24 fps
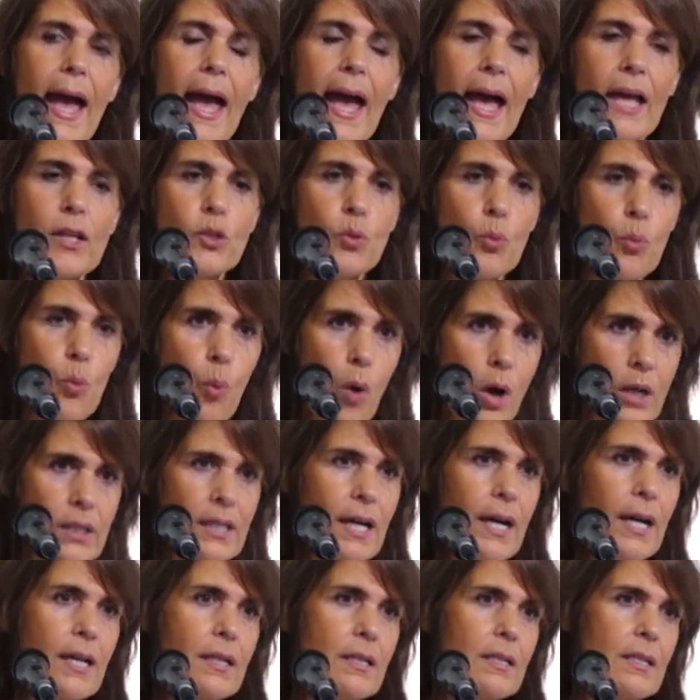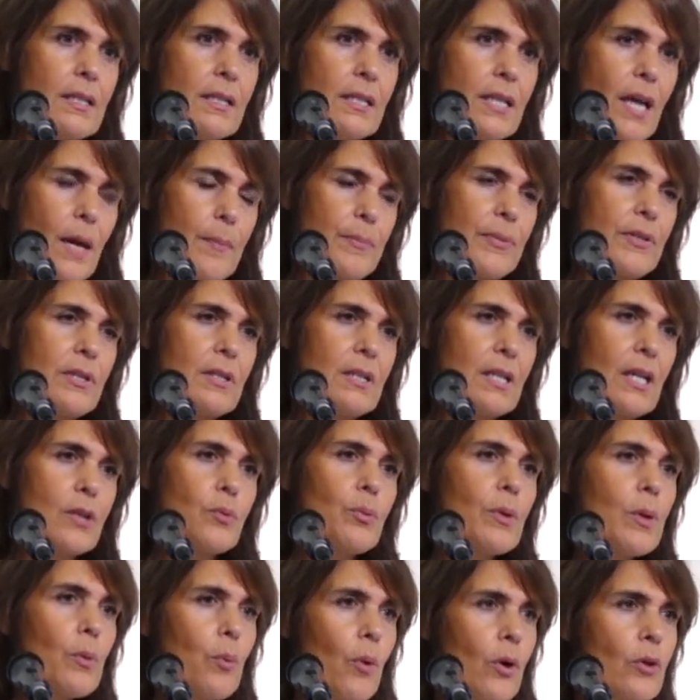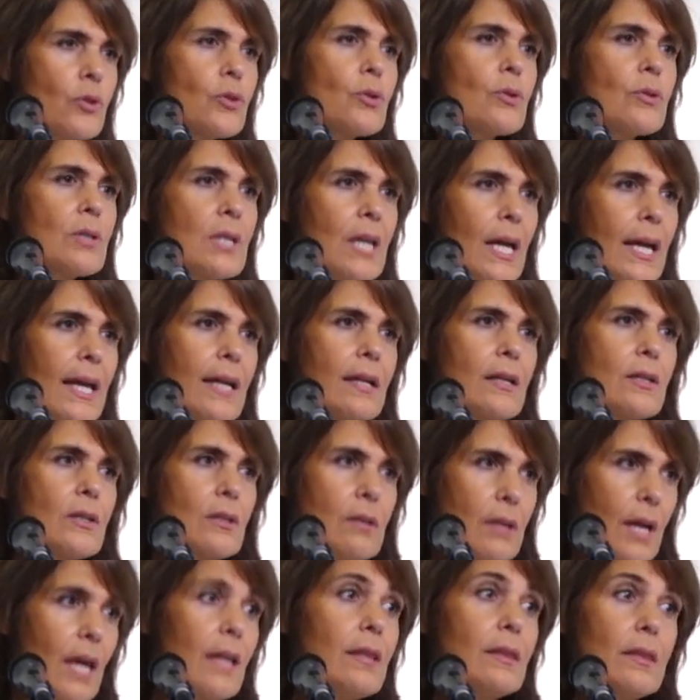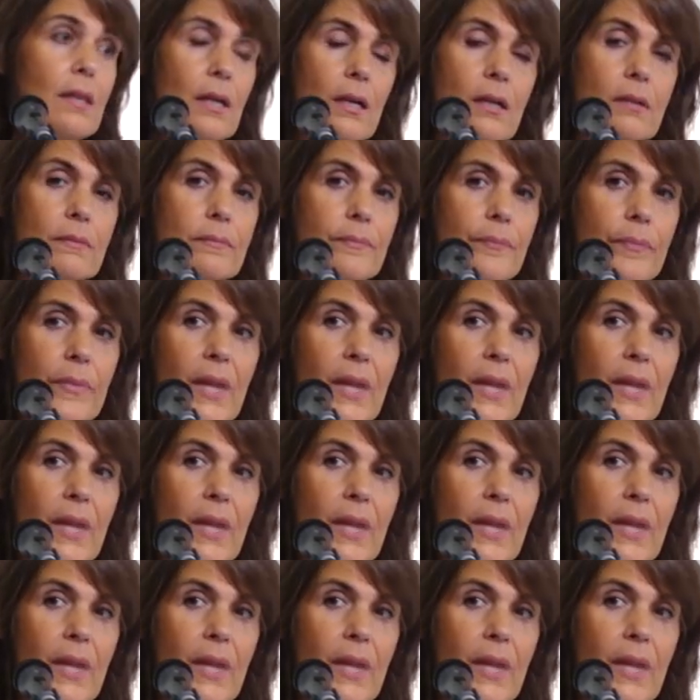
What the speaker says: and what are the steps that we want to take to get there.